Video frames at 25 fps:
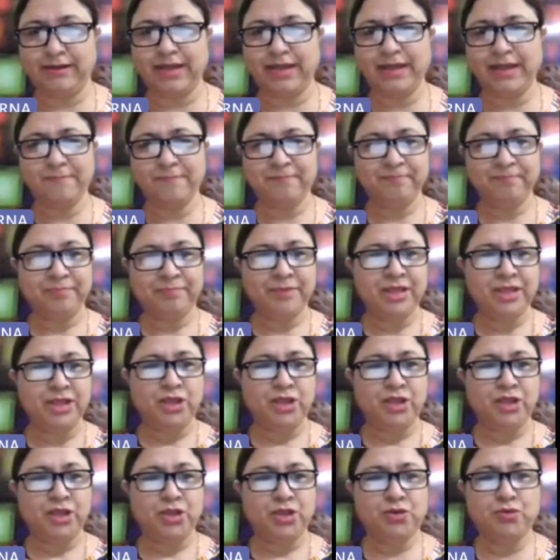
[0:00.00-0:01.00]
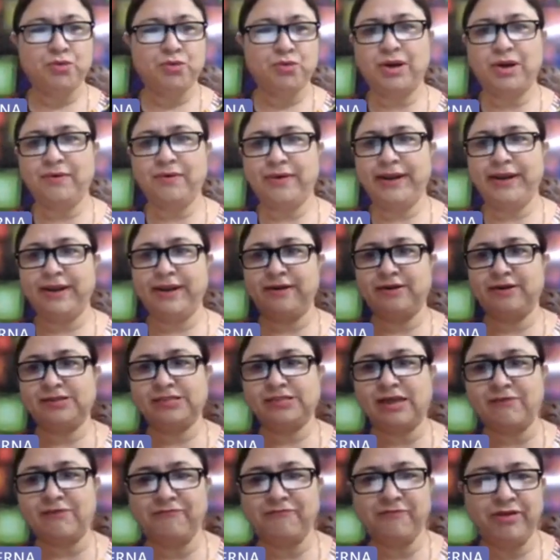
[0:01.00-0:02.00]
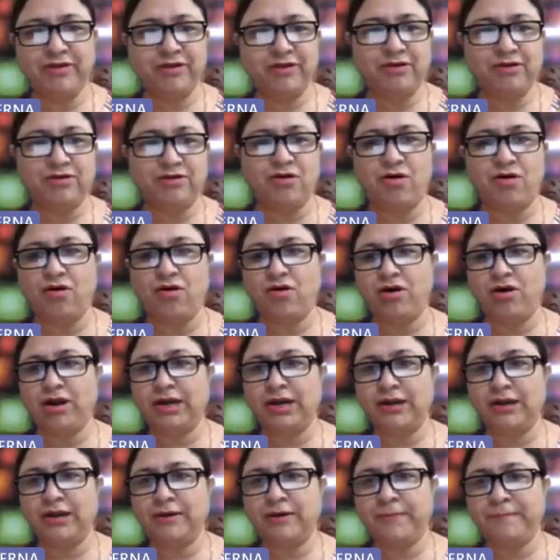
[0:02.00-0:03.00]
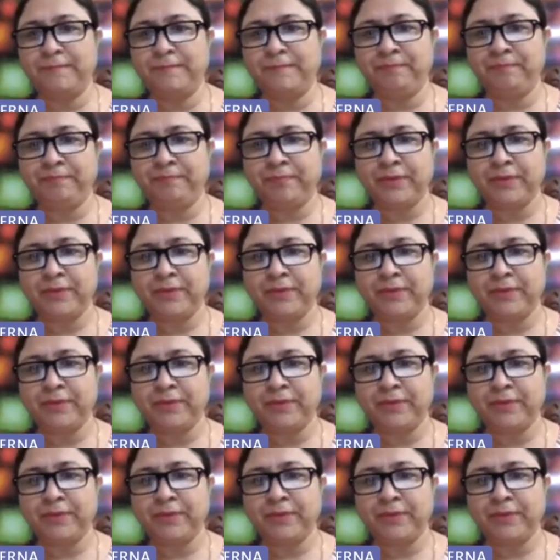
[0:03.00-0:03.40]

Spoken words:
okay, you are here somewhere on